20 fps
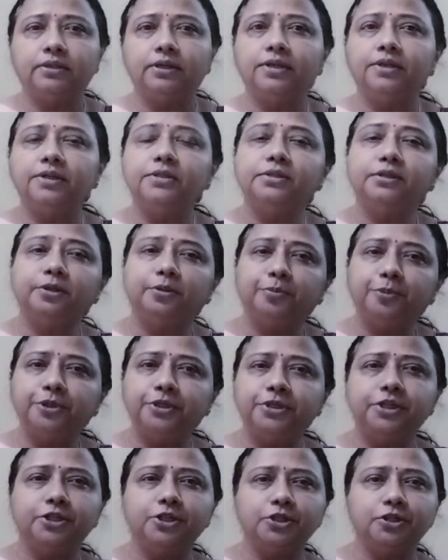there is
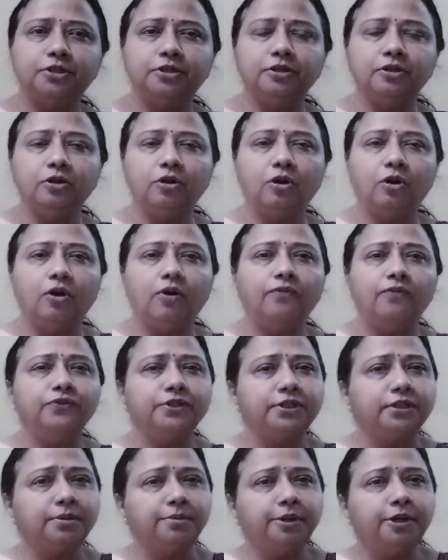repetition of
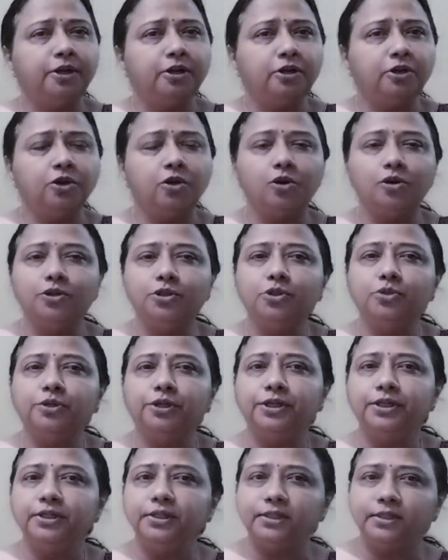similar
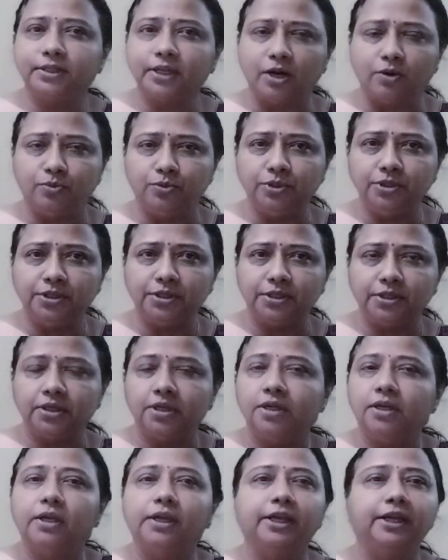consonant sounds
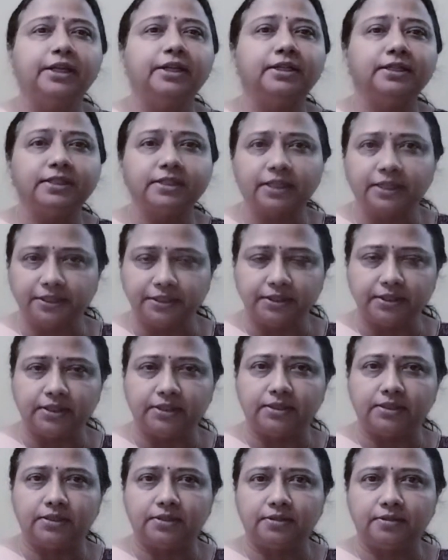in a
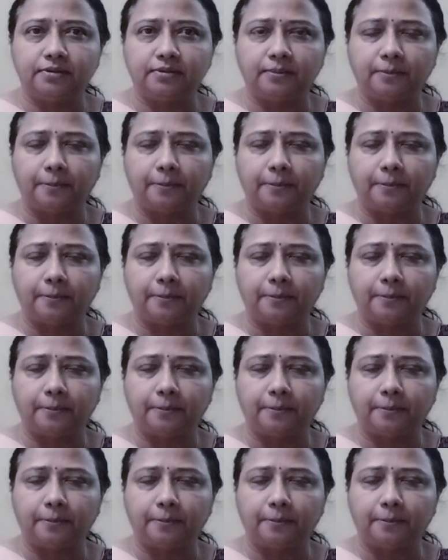sentence.